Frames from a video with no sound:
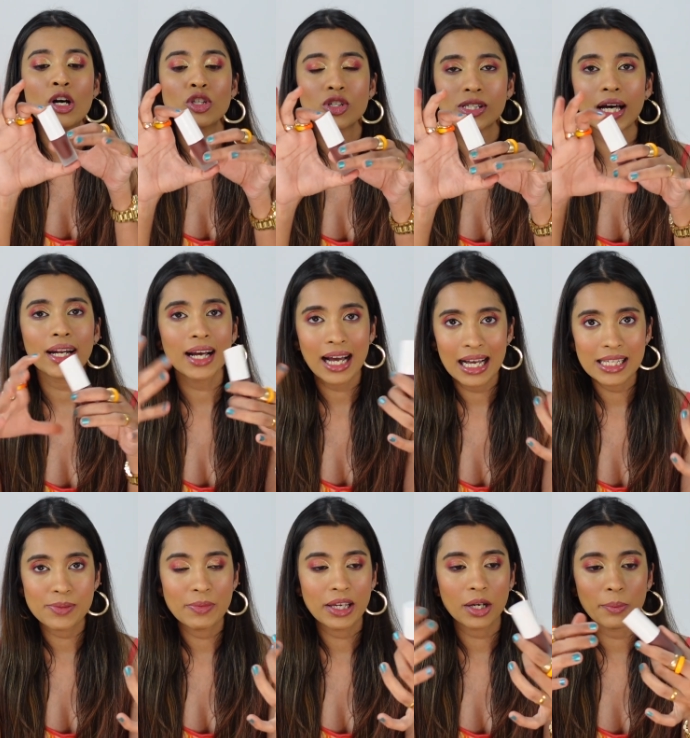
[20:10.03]
Zara
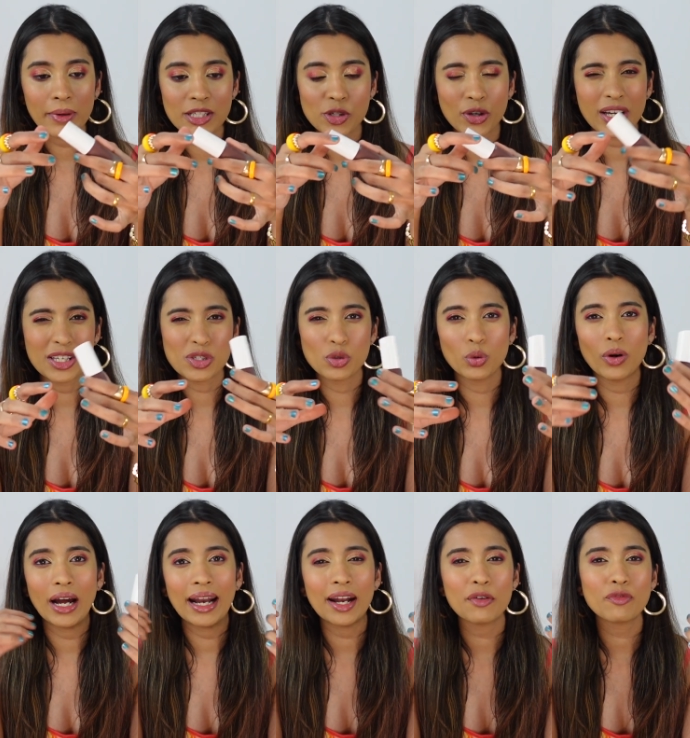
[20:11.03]
has makeup, as you guys know,
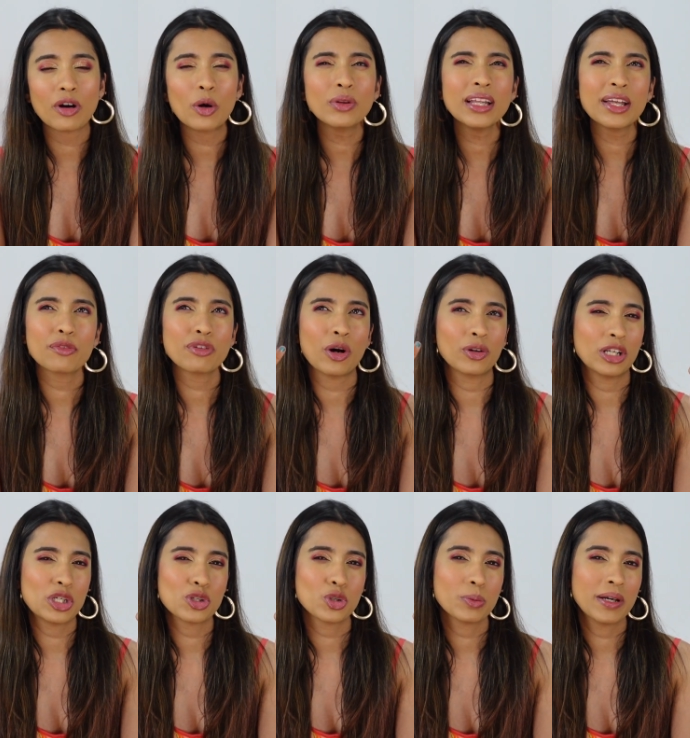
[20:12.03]
and I found their
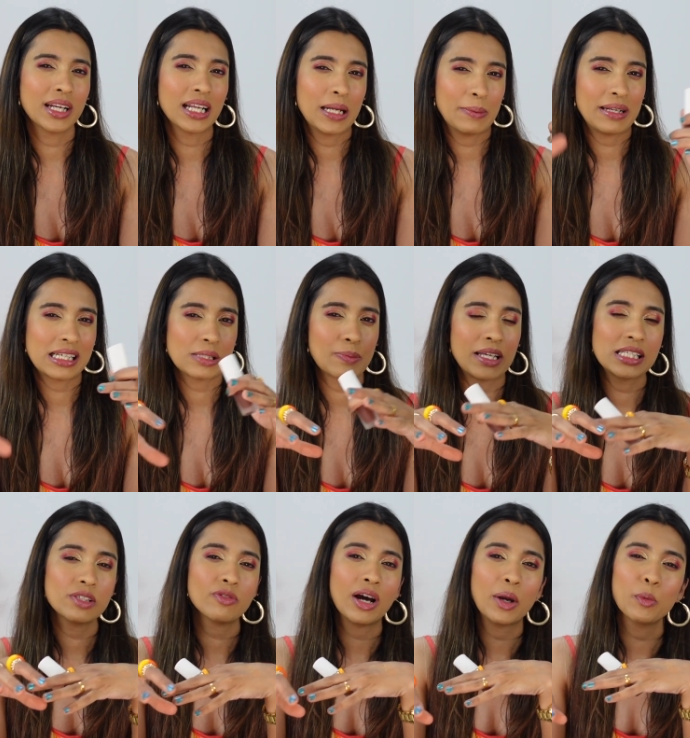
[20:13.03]
foundation to be a little bit
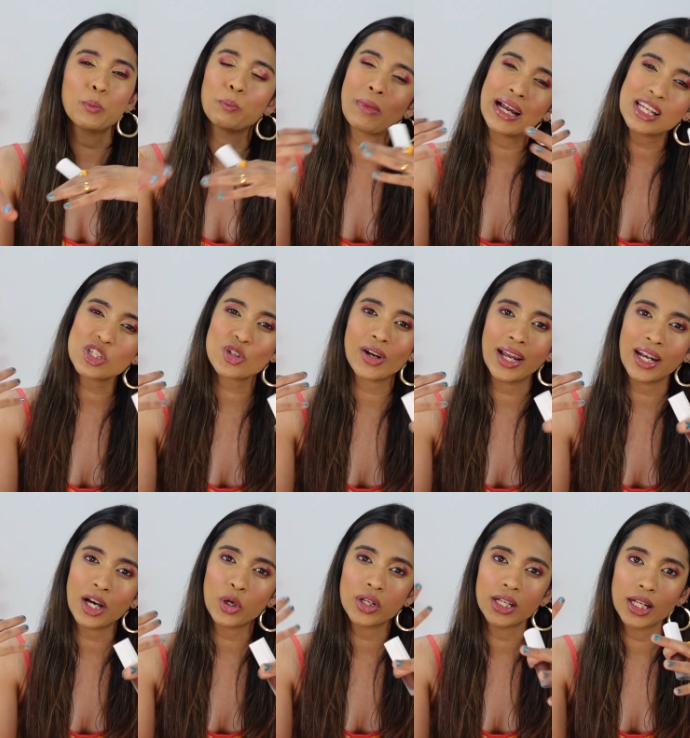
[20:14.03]
expensive. I might try it
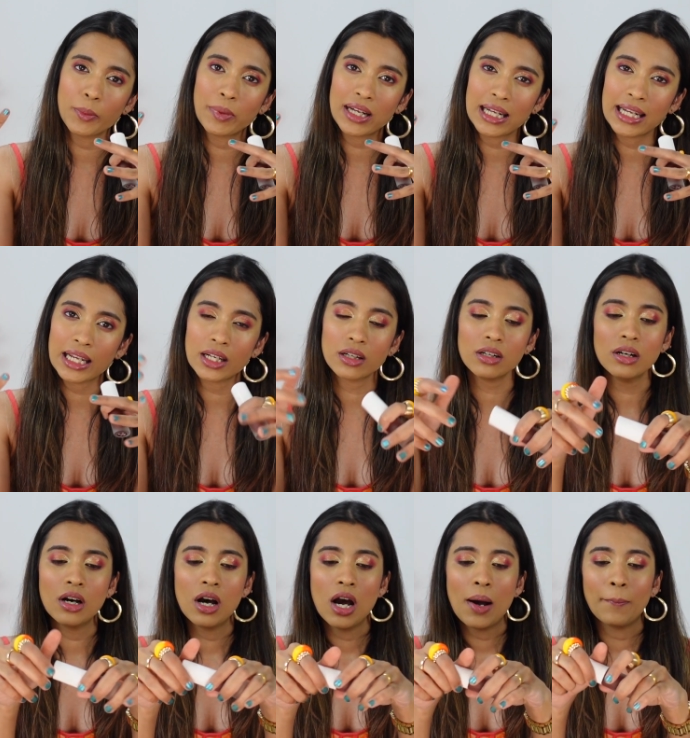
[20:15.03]
out a little bit later,
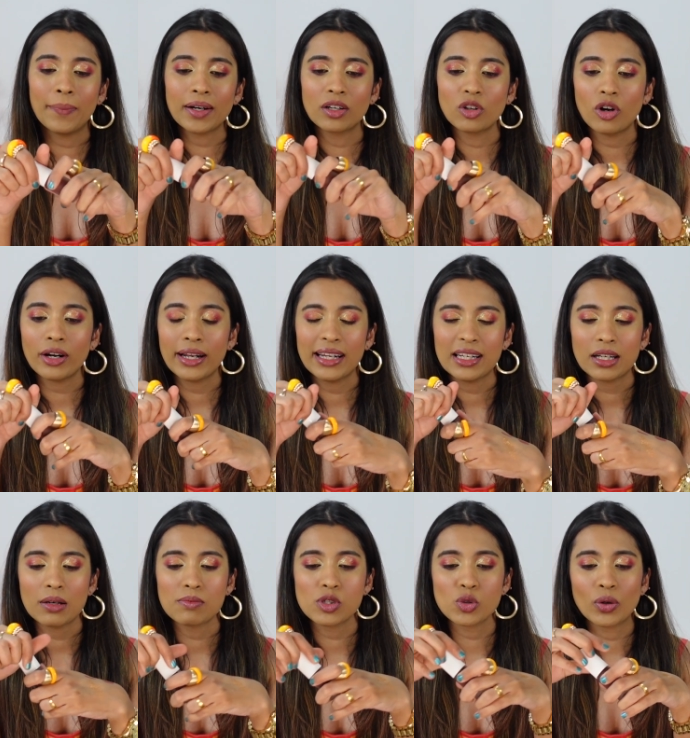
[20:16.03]
but not
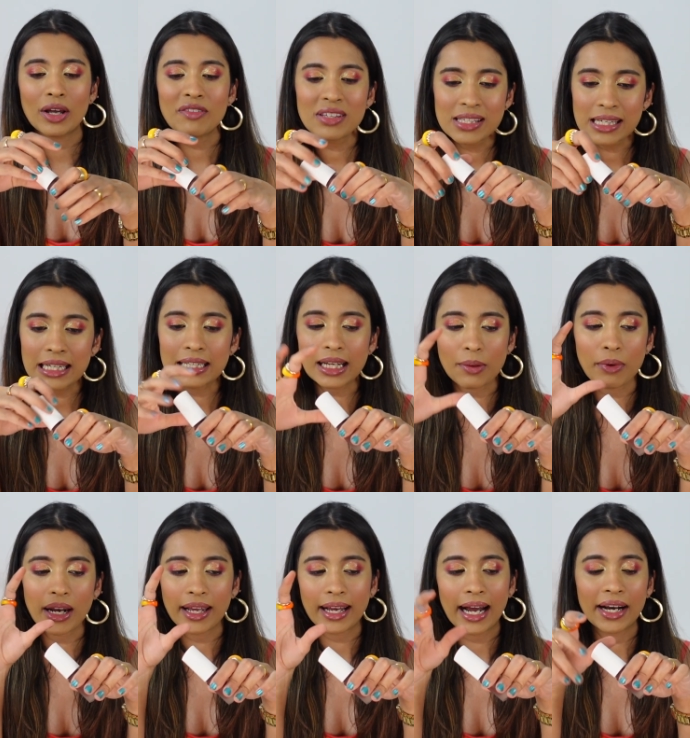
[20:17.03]
anytime soon. Every single time I
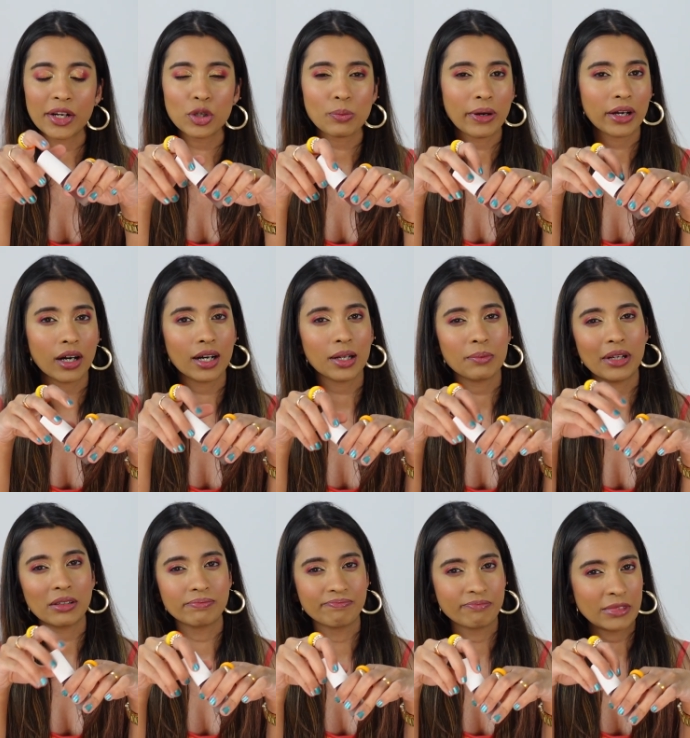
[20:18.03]
like add it to my cart, I'm
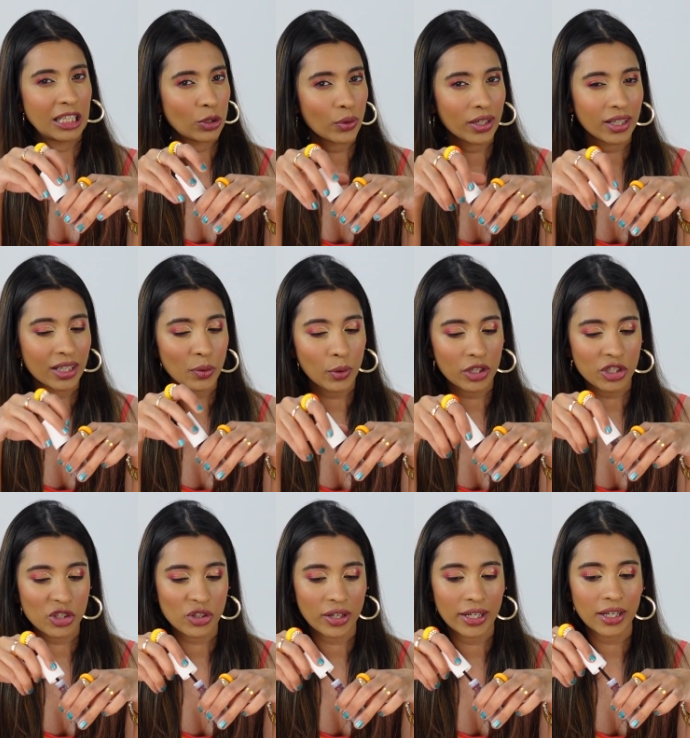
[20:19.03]
like, do I really want
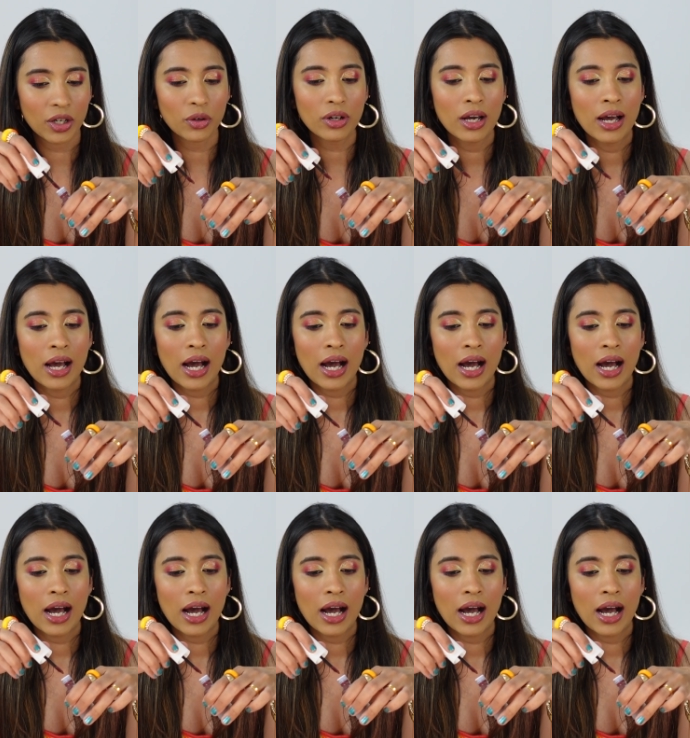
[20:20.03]
to try it out?